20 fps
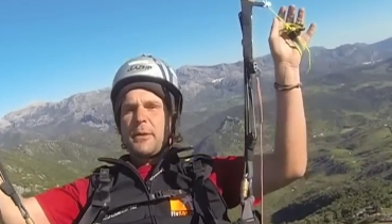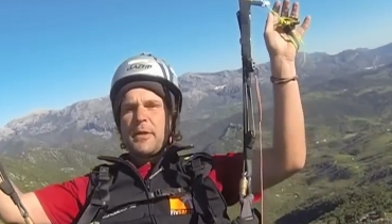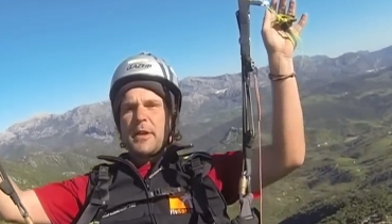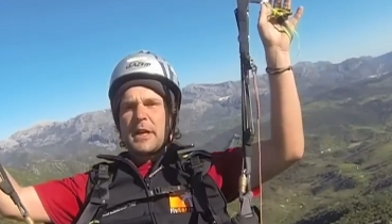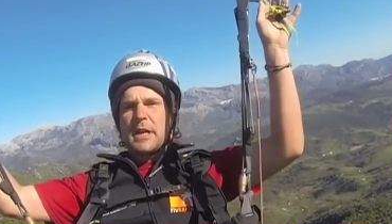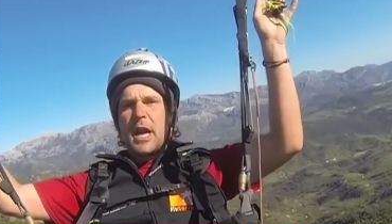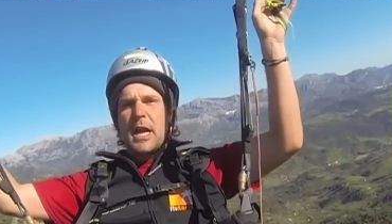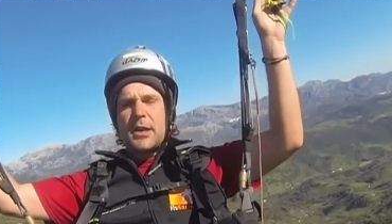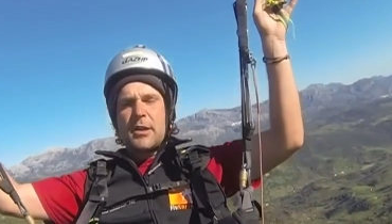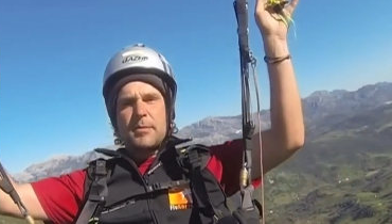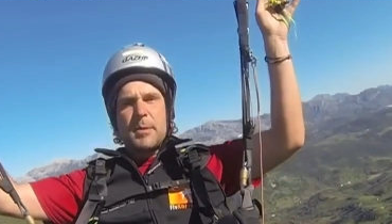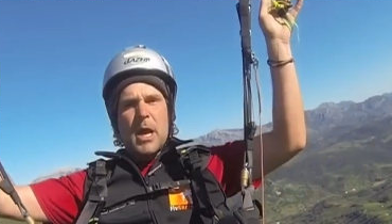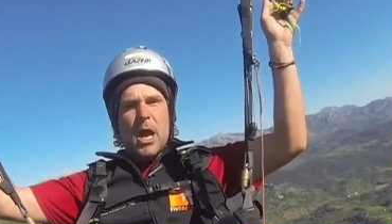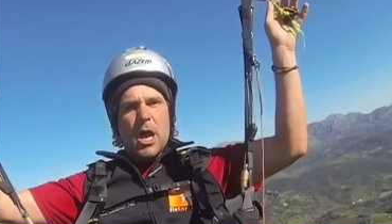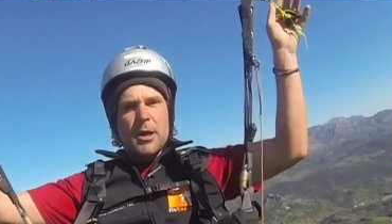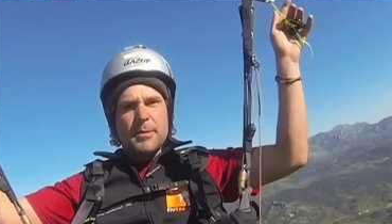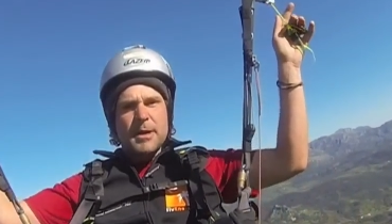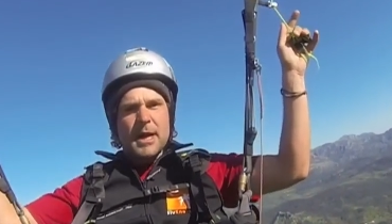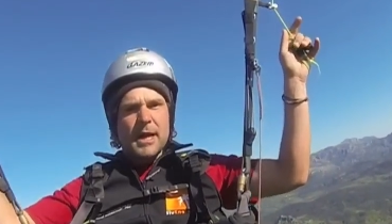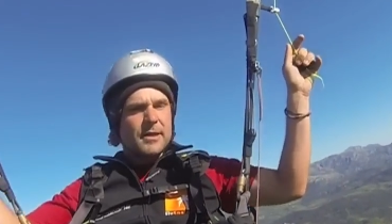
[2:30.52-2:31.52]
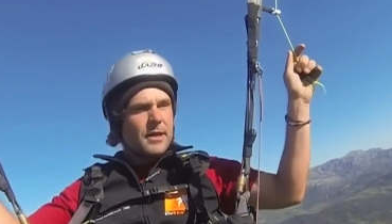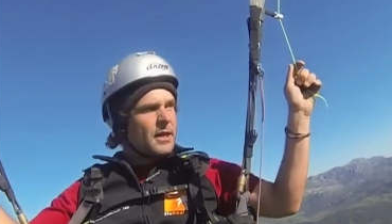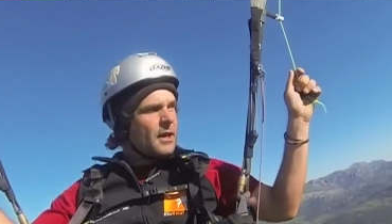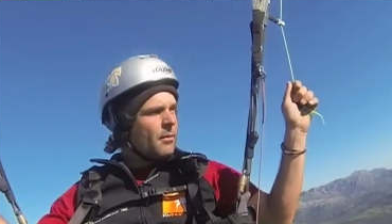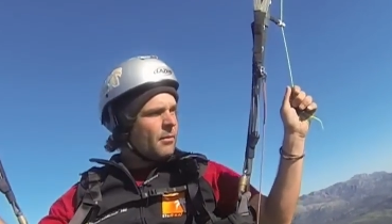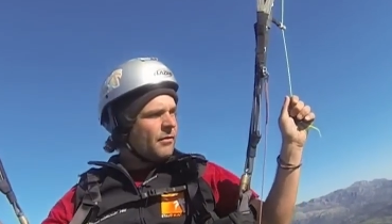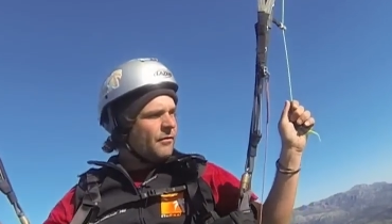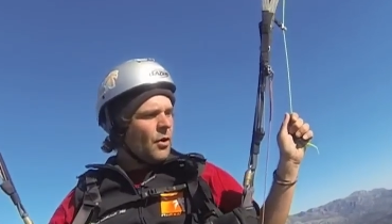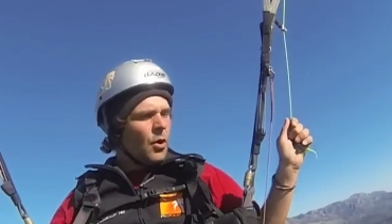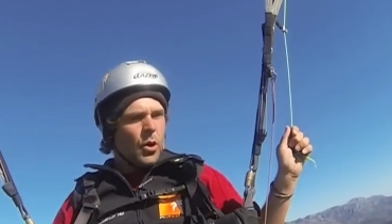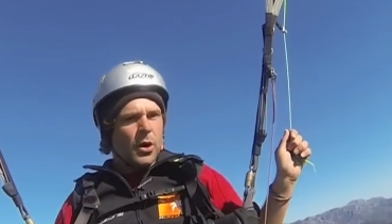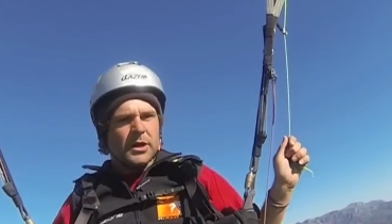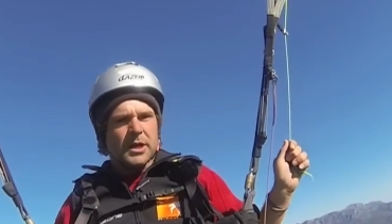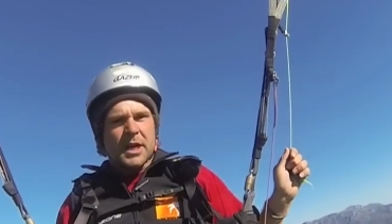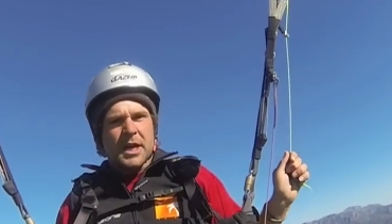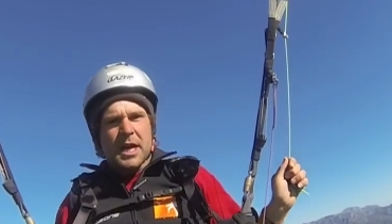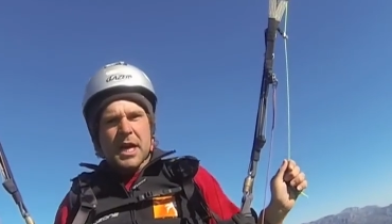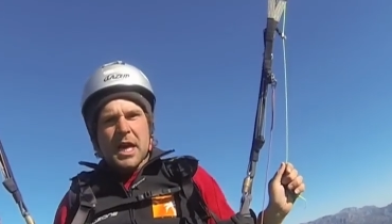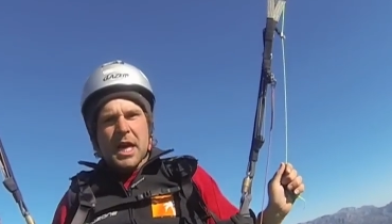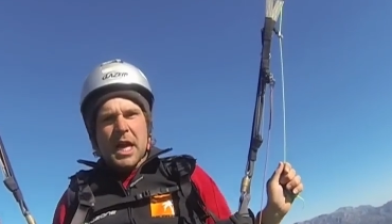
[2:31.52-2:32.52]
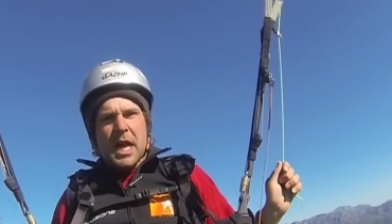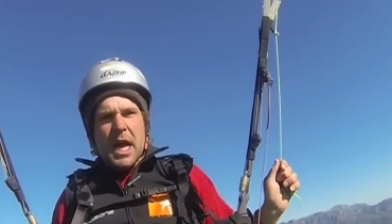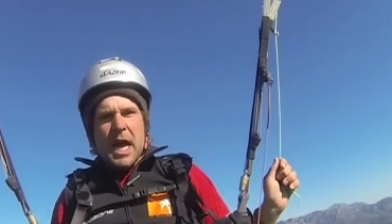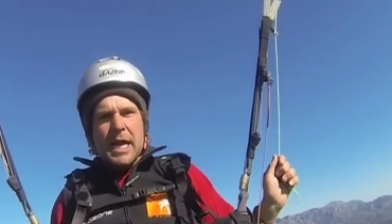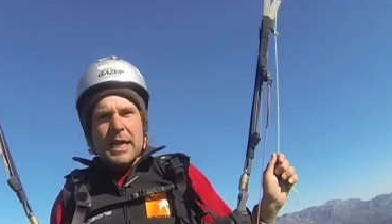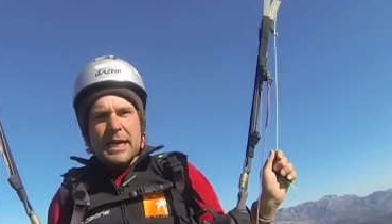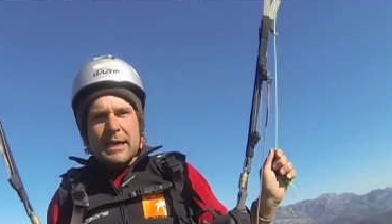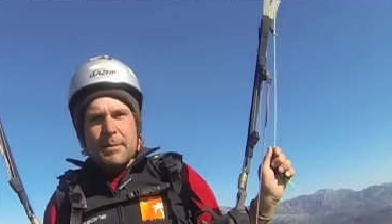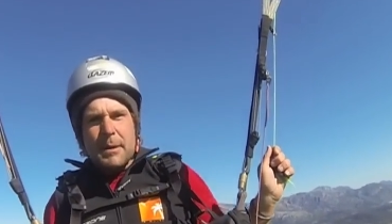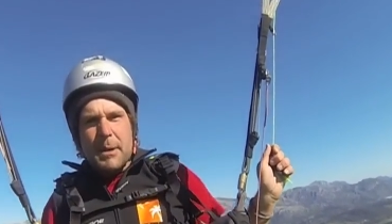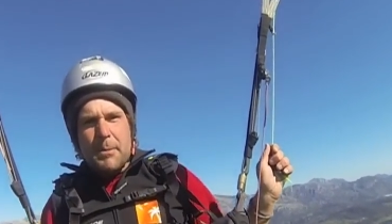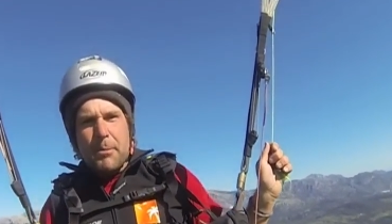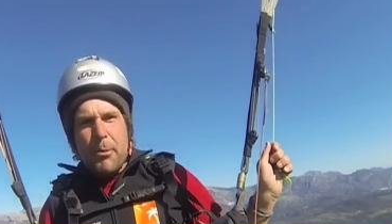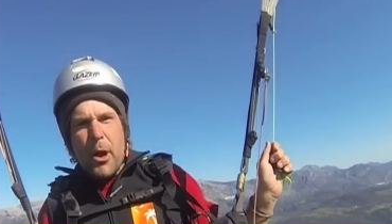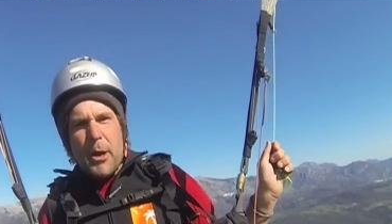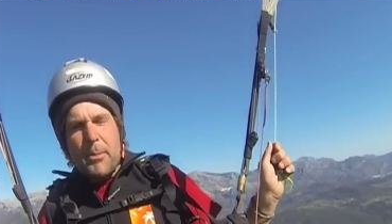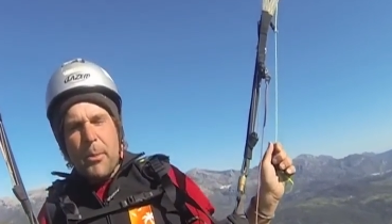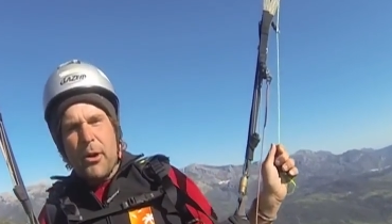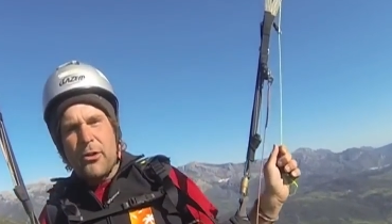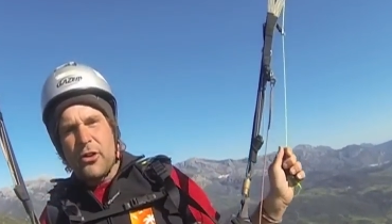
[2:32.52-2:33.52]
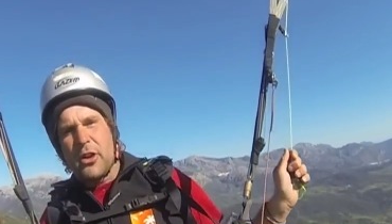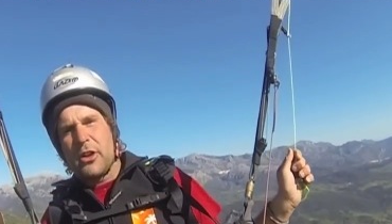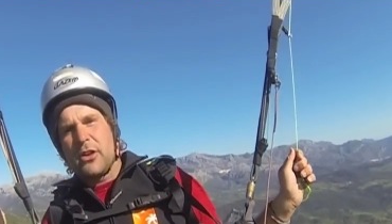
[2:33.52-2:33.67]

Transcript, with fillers: when the gliders behind me as it comes forward. A little bit of brake pressure